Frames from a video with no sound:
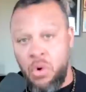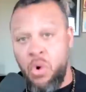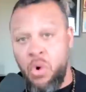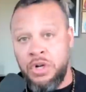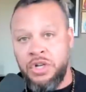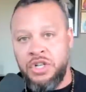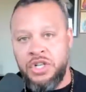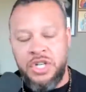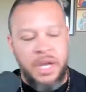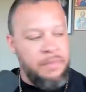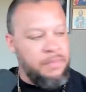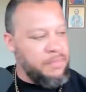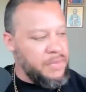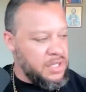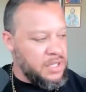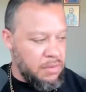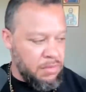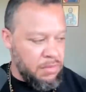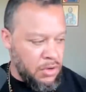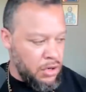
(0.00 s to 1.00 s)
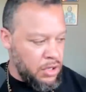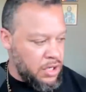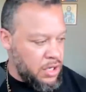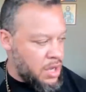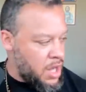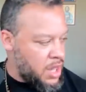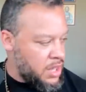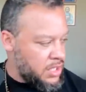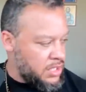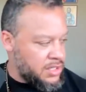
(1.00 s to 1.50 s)
courtship because I'm learning
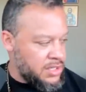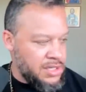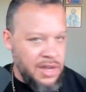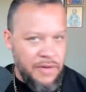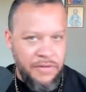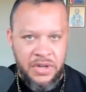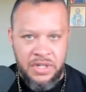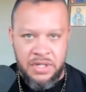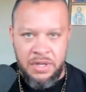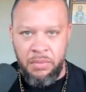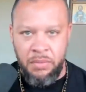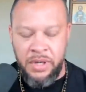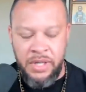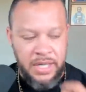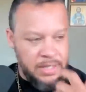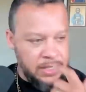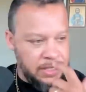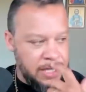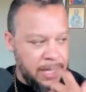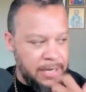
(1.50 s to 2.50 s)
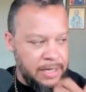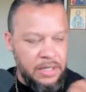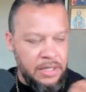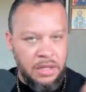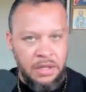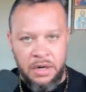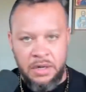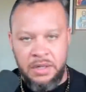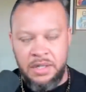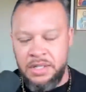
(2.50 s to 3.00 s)
all this stuff because I'm really excited to
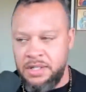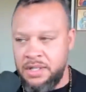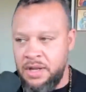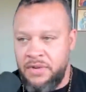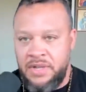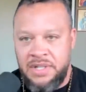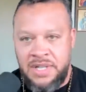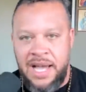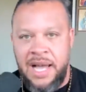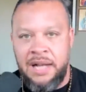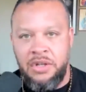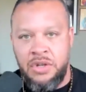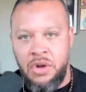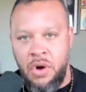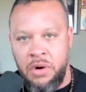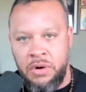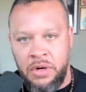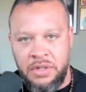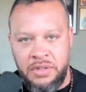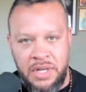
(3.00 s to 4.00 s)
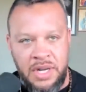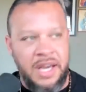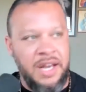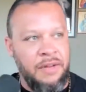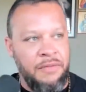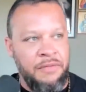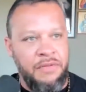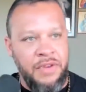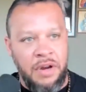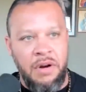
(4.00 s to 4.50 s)
learn this stuff because I got daughters and I got
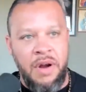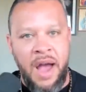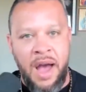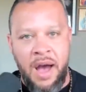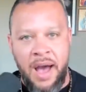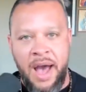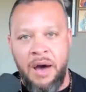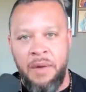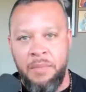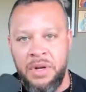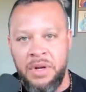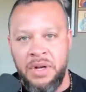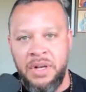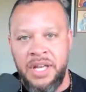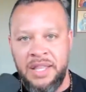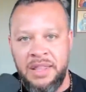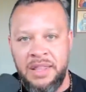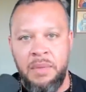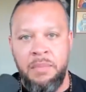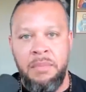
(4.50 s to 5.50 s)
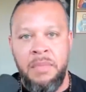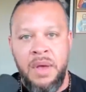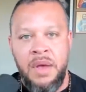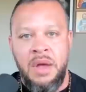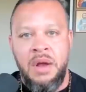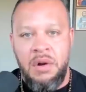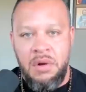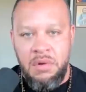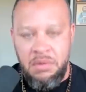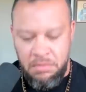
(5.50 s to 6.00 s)
to figure out how I'm going to get them
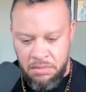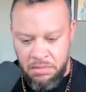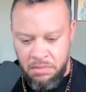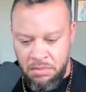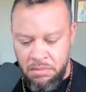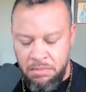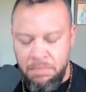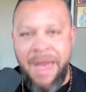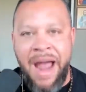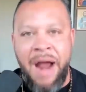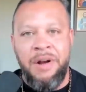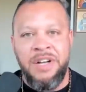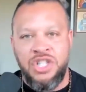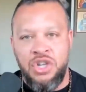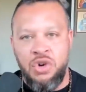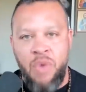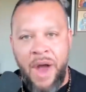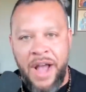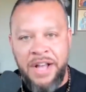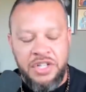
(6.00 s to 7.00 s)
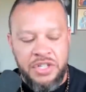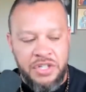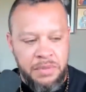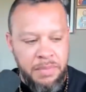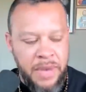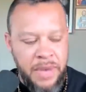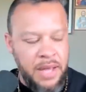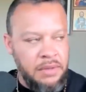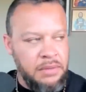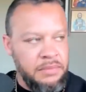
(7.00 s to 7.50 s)
married to righteous
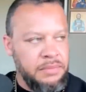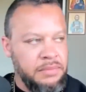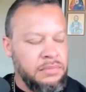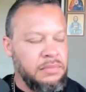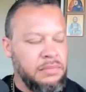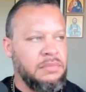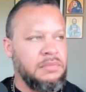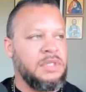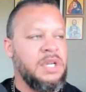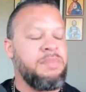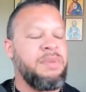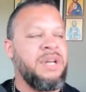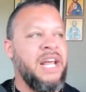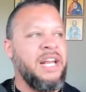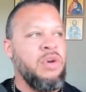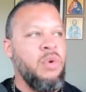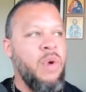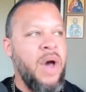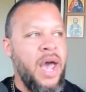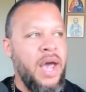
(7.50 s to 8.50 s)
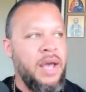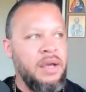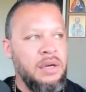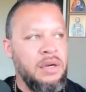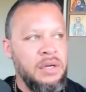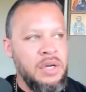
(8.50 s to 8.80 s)
men. But anyway,